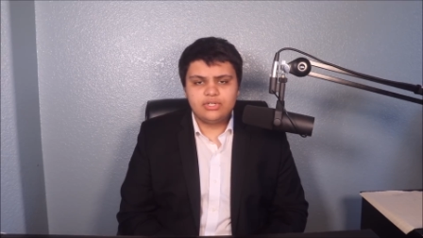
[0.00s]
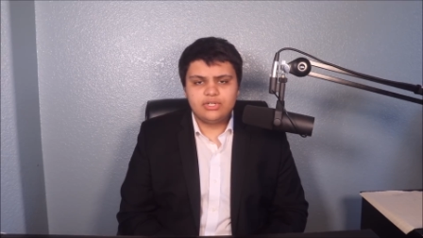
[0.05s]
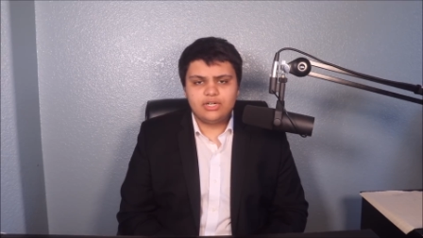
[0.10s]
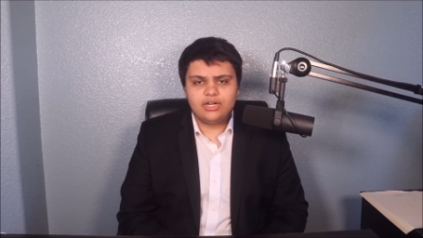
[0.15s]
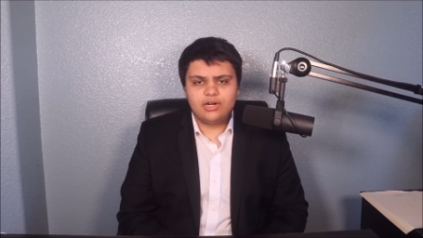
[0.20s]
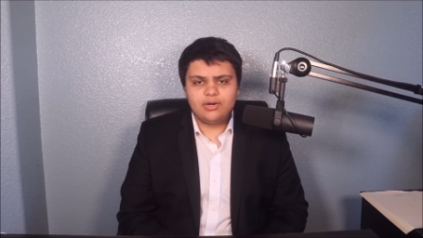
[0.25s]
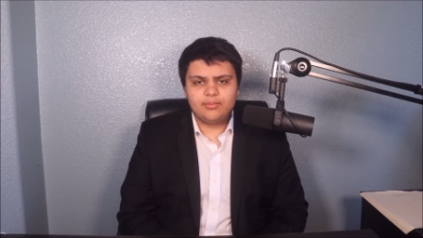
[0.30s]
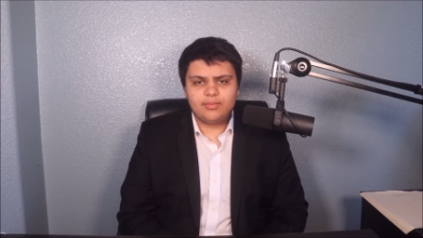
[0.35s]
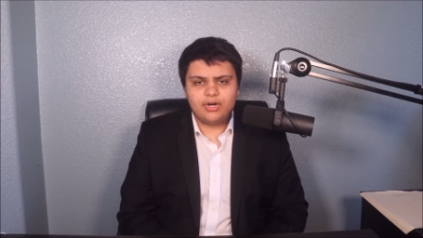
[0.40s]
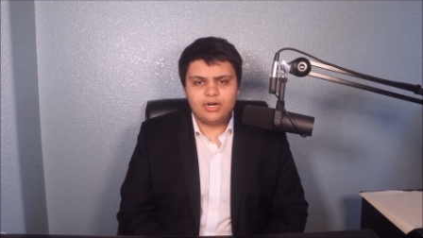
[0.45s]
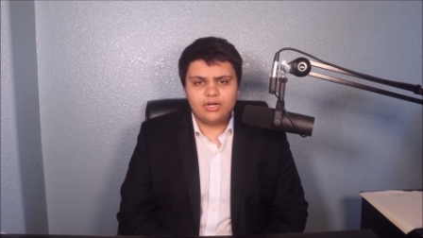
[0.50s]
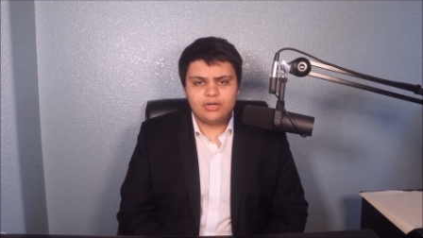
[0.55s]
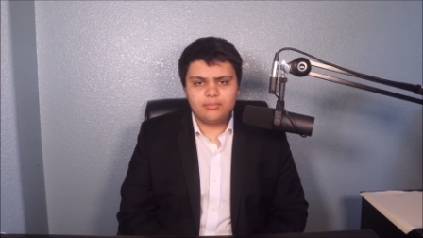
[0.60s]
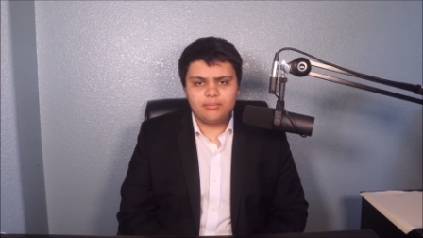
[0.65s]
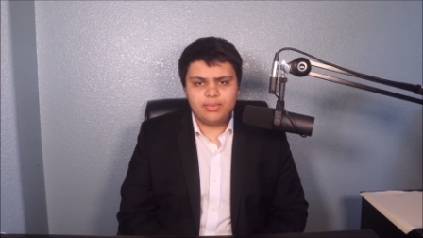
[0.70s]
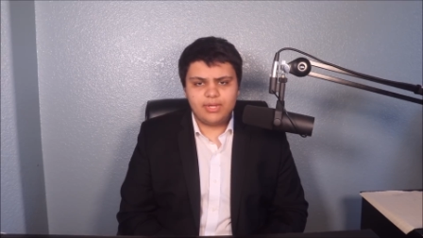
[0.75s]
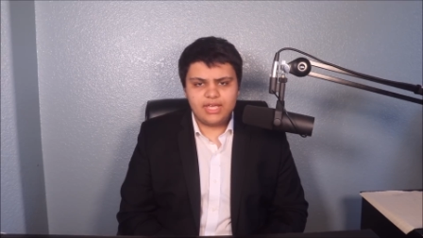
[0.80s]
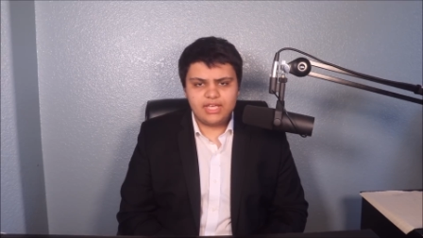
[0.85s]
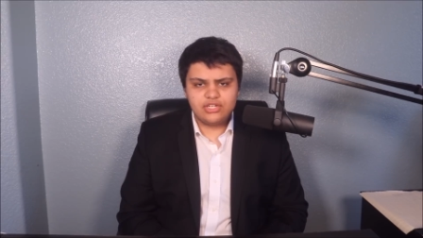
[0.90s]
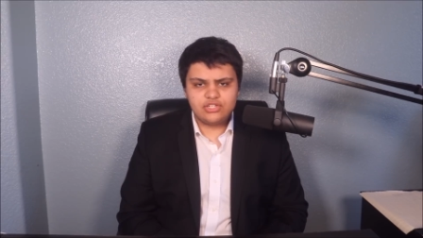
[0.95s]
um, on
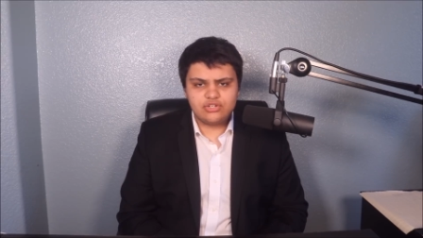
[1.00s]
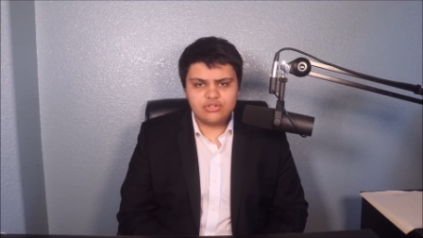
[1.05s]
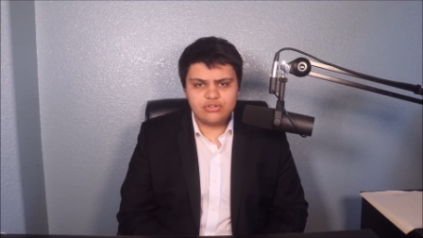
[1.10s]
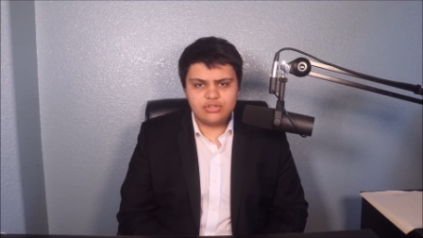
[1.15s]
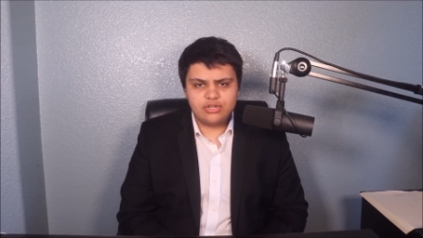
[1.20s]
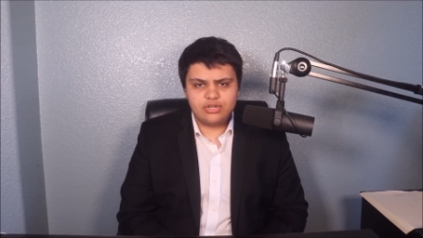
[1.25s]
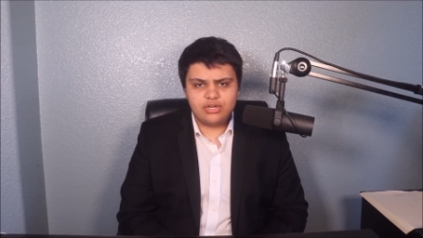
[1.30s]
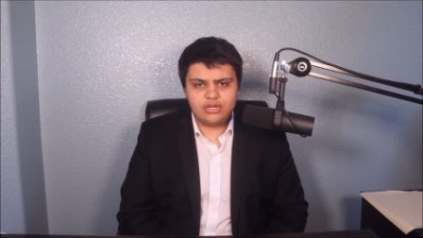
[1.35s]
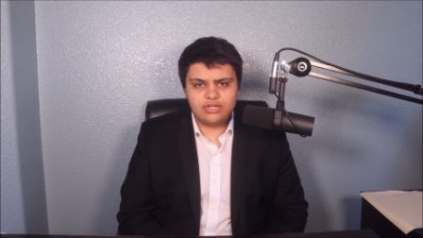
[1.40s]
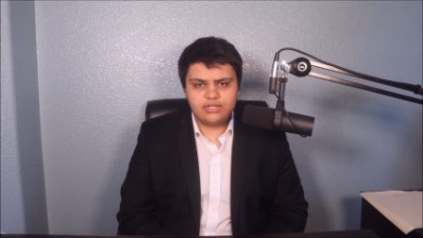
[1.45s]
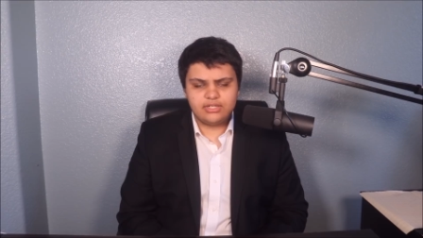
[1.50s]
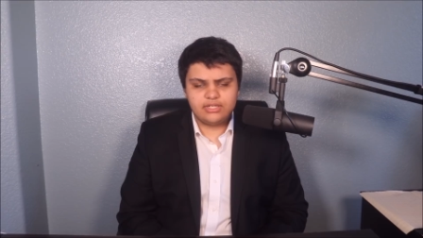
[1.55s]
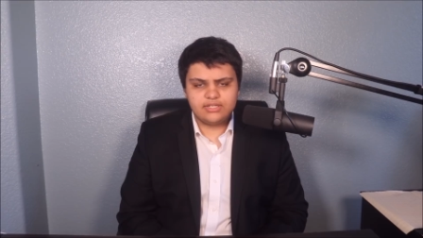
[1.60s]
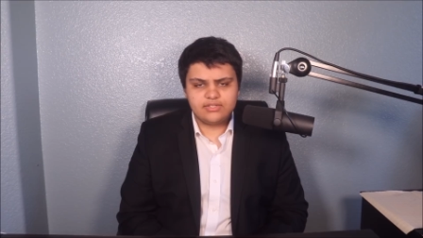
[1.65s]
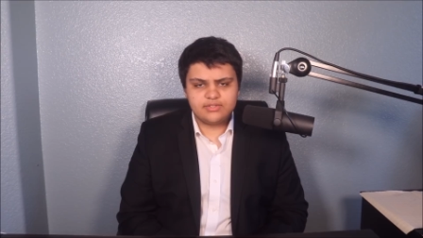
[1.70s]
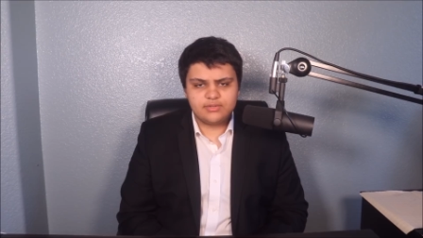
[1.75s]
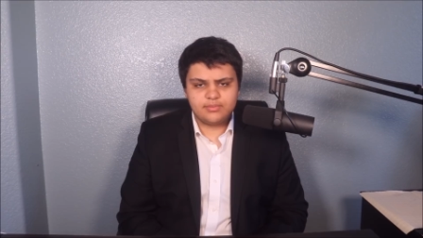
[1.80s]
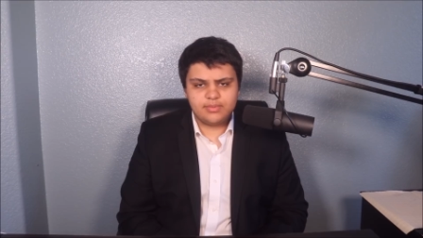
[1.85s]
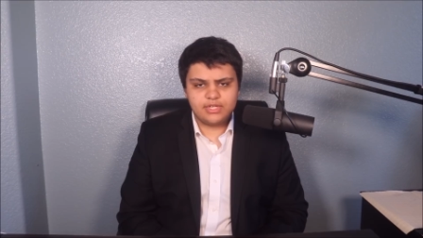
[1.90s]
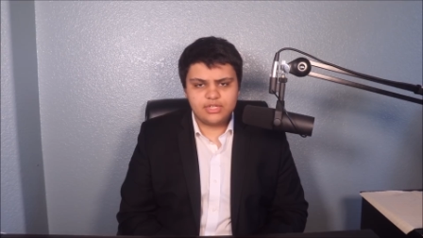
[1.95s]
Patreon. He has
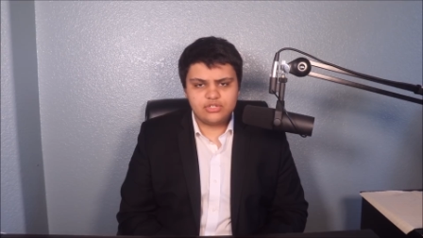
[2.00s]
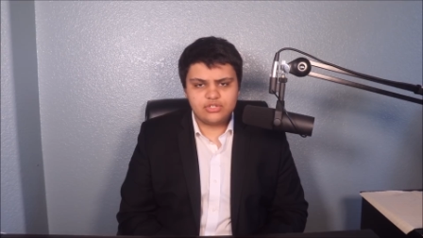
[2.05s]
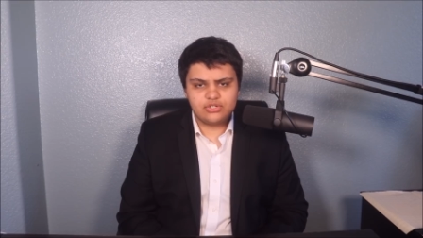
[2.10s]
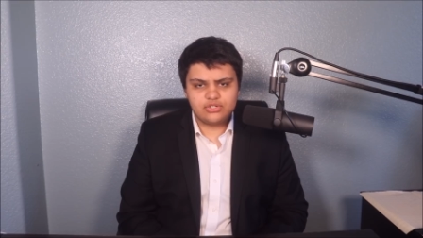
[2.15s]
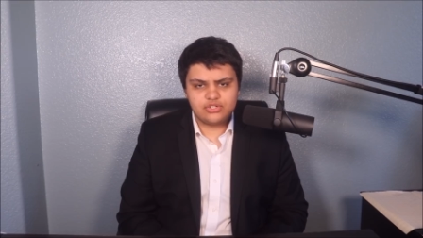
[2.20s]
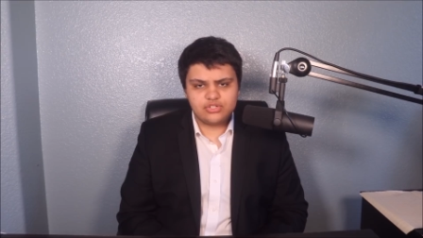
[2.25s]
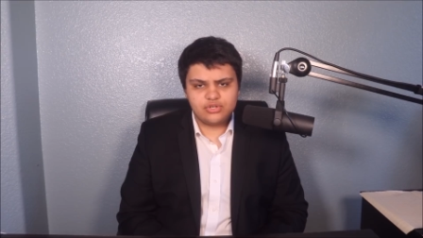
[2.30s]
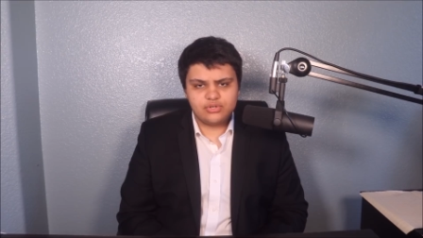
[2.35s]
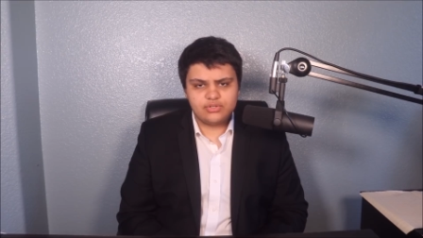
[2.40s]
a Patreon show.